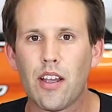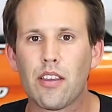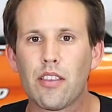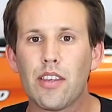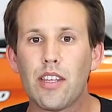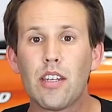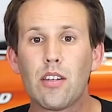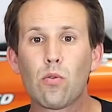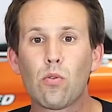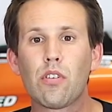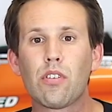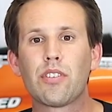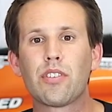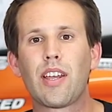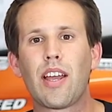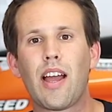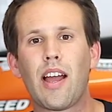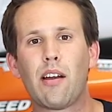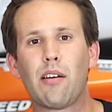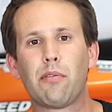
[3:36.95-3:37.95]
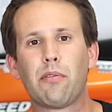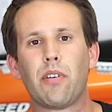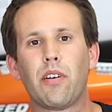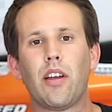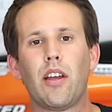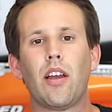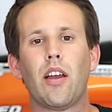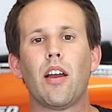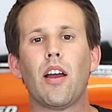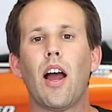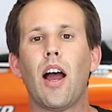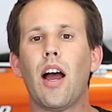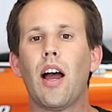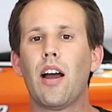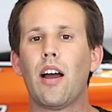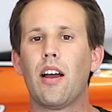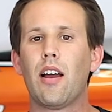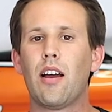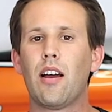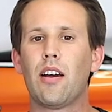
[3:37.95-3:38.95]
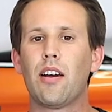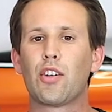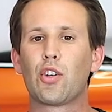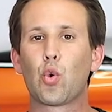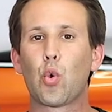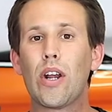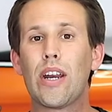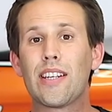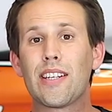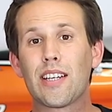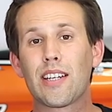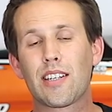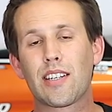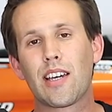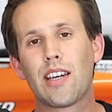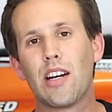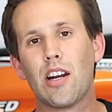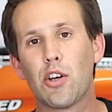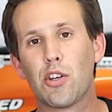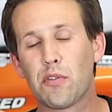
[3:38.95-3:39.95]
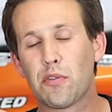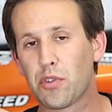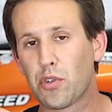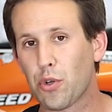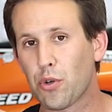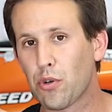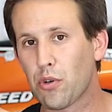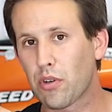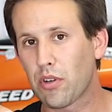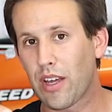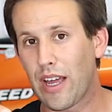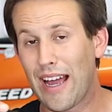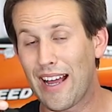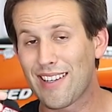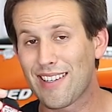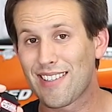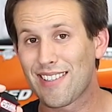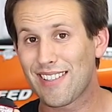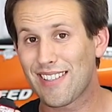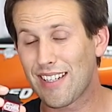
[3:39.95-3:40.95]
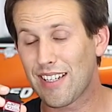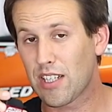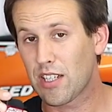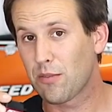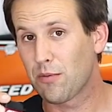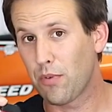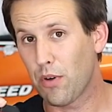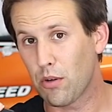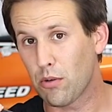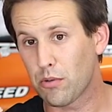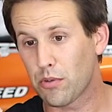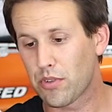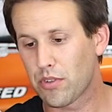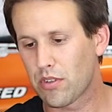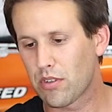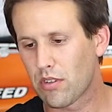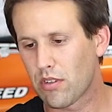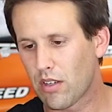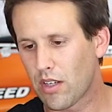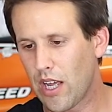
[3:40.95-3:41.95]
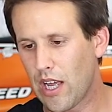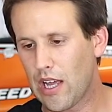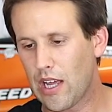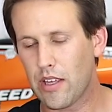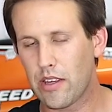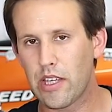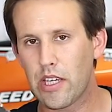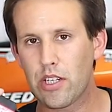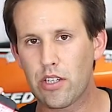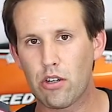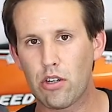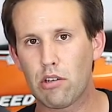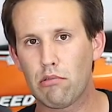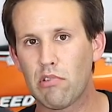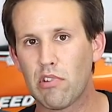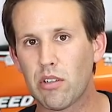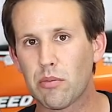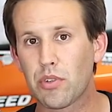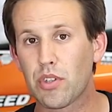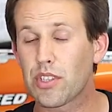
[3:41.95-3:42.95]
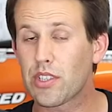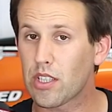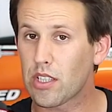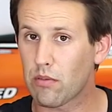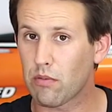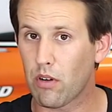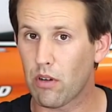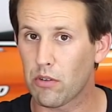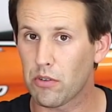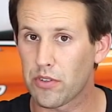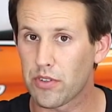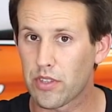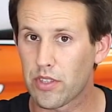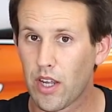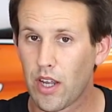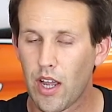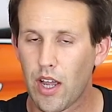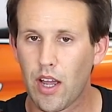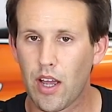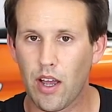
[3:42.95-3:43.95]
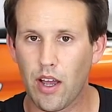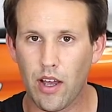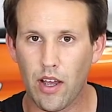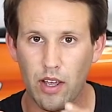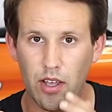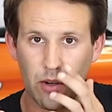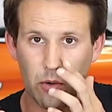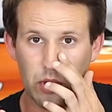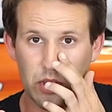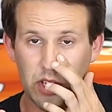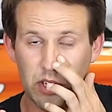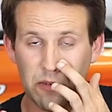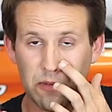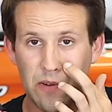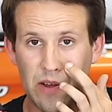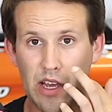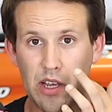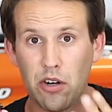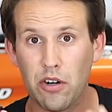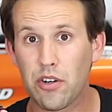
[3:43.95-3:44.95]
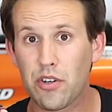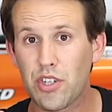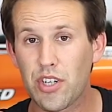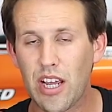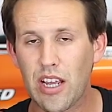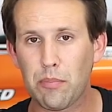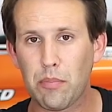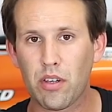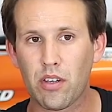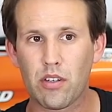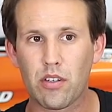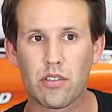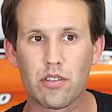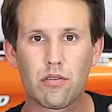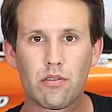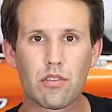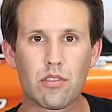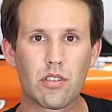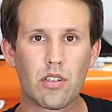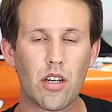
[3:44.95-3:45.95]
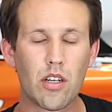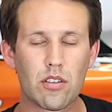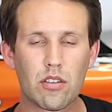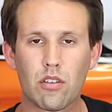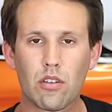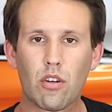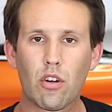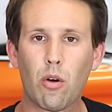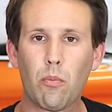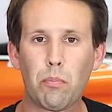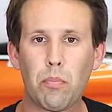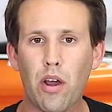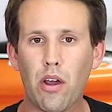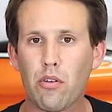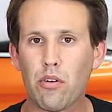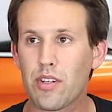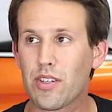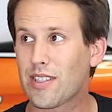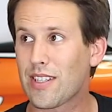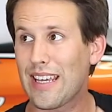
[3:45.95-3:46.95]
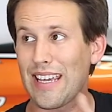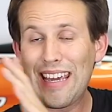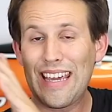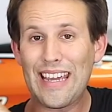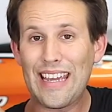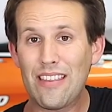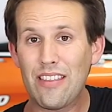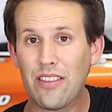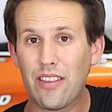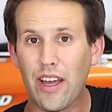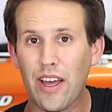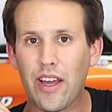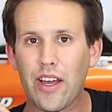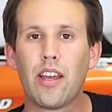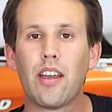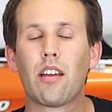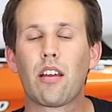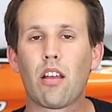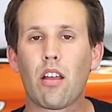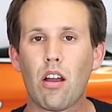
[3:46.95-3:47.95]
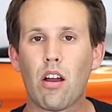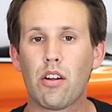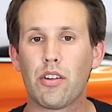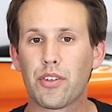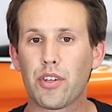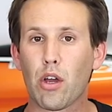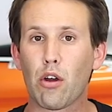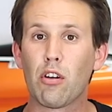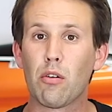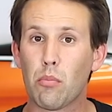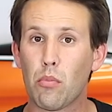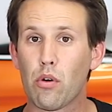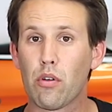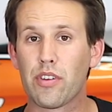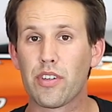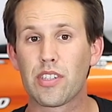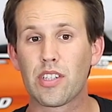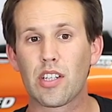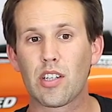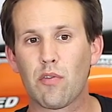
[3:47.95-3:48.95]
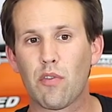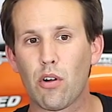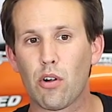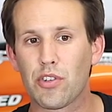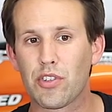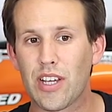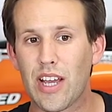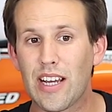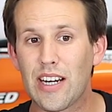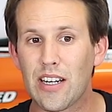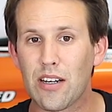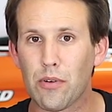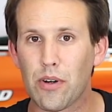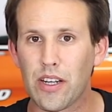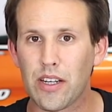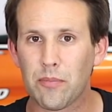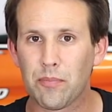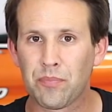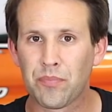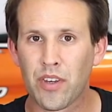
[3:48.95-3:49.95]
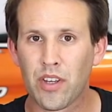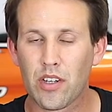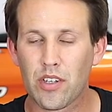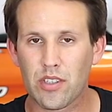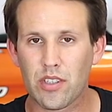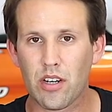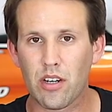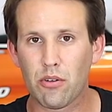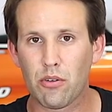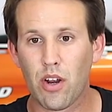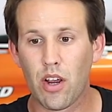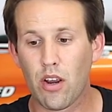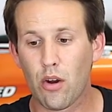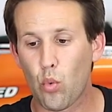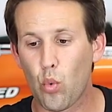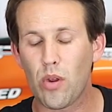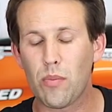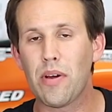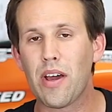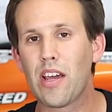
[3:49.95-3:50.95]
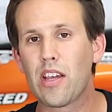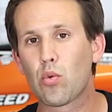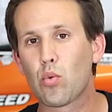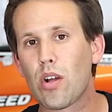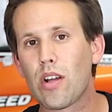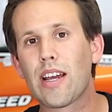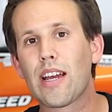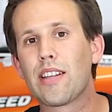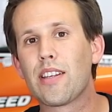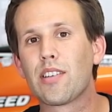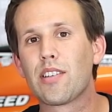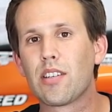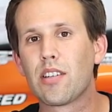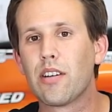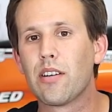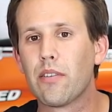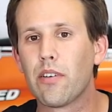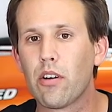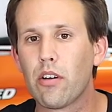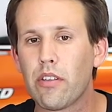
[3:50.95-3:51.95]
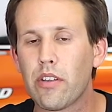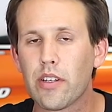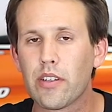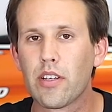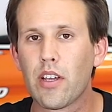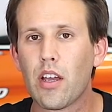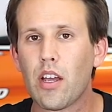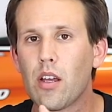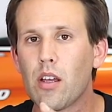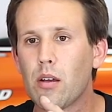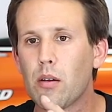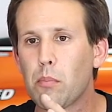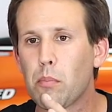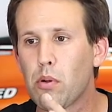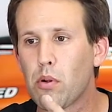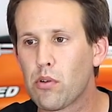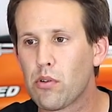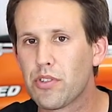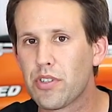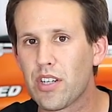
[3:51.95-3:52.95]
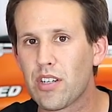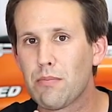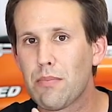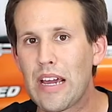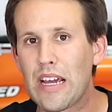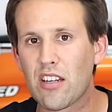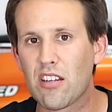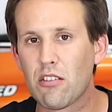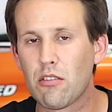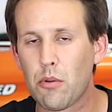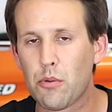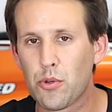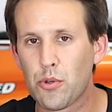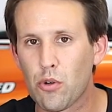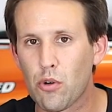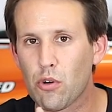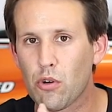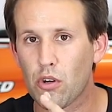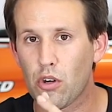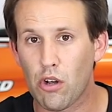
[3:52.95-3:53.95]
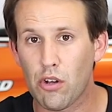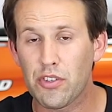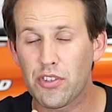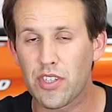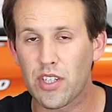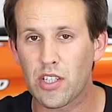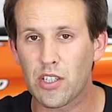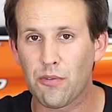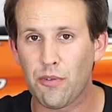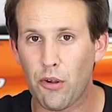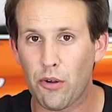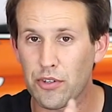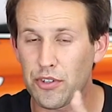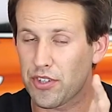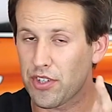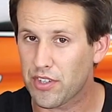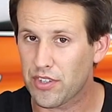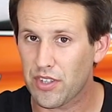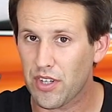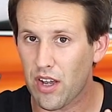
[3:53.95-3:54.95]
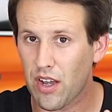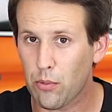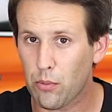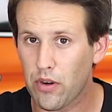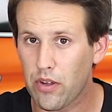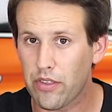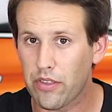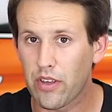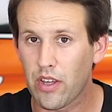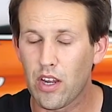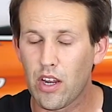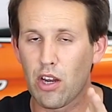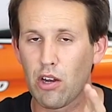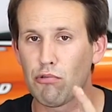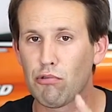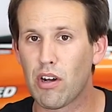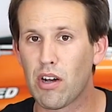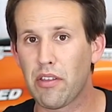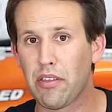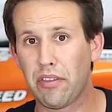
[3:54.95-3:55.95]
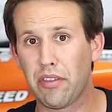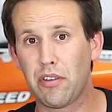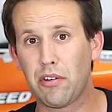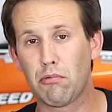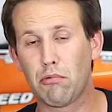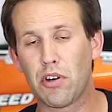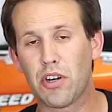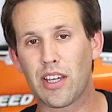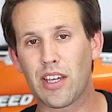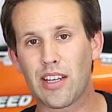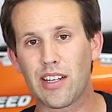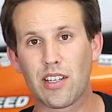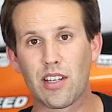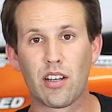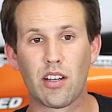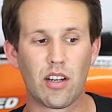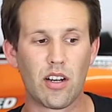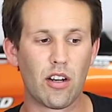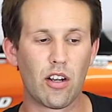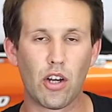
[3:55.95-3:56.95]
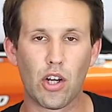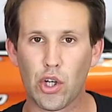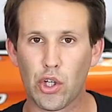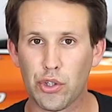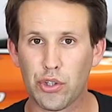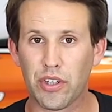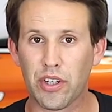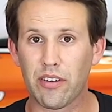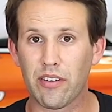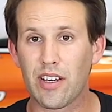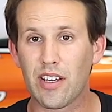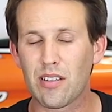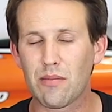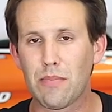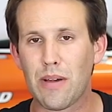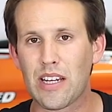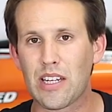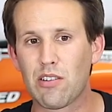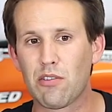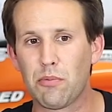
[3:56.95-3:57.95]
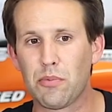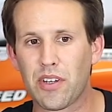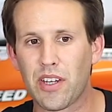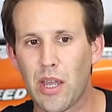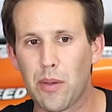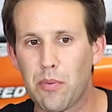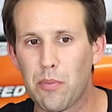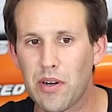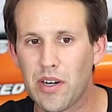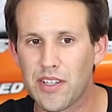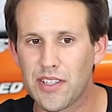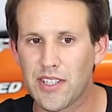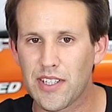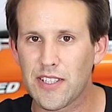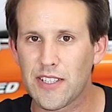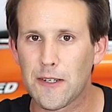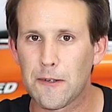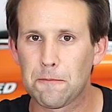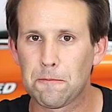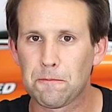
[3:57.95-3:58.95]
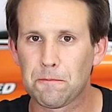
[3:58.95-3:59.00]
These ones have 26 kilos of torque at 6 volts. These only run up to 6 volts, which is fine on a jet because certain components in there can't go at more than 6 volts anyway. So we may as well get a servo that pulls its maximum torque on 6 volts to start with, rather than running it under its maximum capabilities.